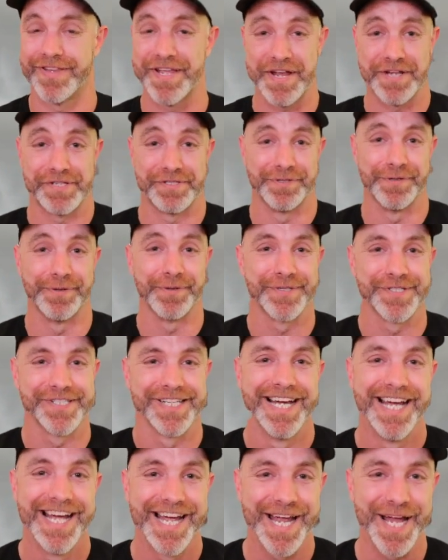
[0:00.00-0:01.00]
This
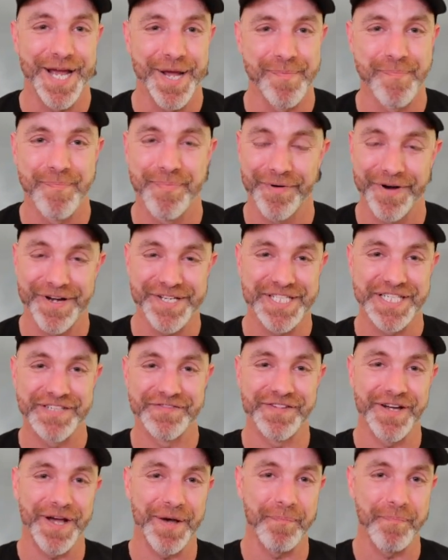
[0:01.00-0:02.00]
looks
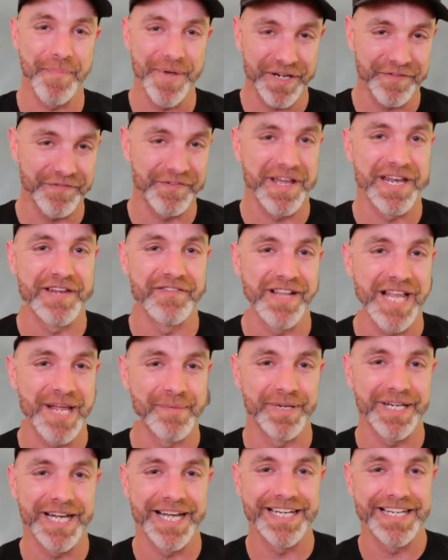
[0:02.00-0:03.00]
impressive. A big fan of the
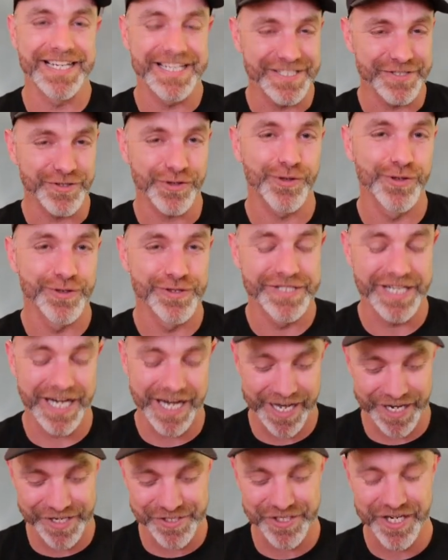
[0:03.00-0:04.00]
Lamborghini. It's the
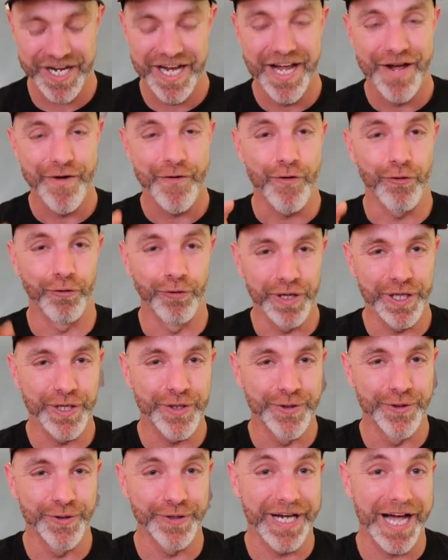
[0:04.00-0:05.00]
Countach. Really
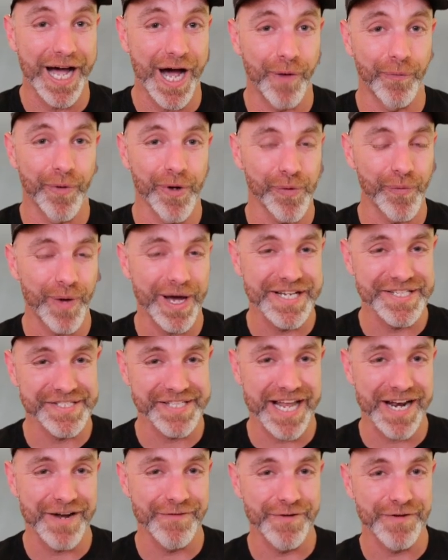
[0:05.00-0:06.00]
cool car. What a way to
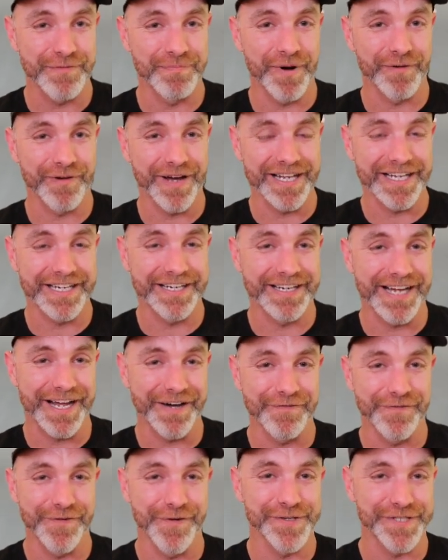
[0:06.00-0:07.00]
start off with Moralic.
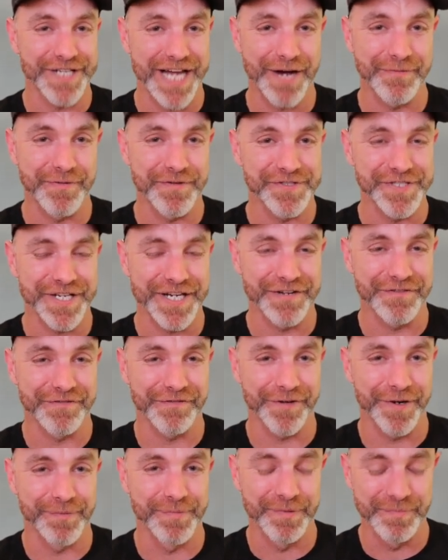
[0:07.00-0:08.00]
Our first car we've seen
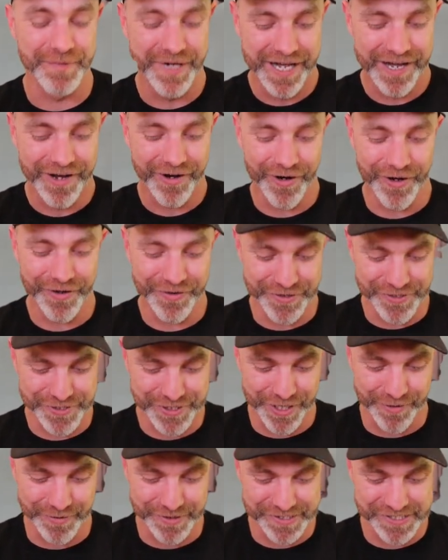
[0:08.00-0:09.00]
from him on the
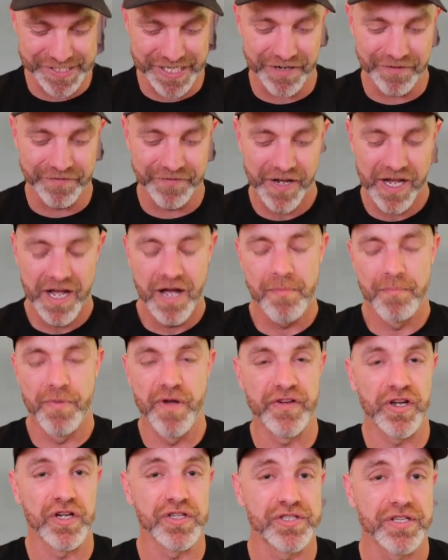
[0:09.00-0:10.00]
show itself.
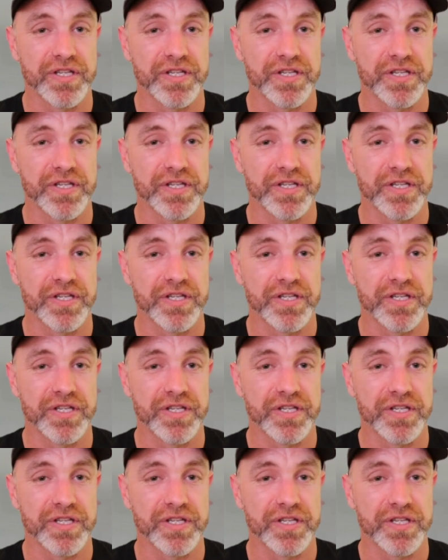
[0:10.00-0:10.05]
Moving on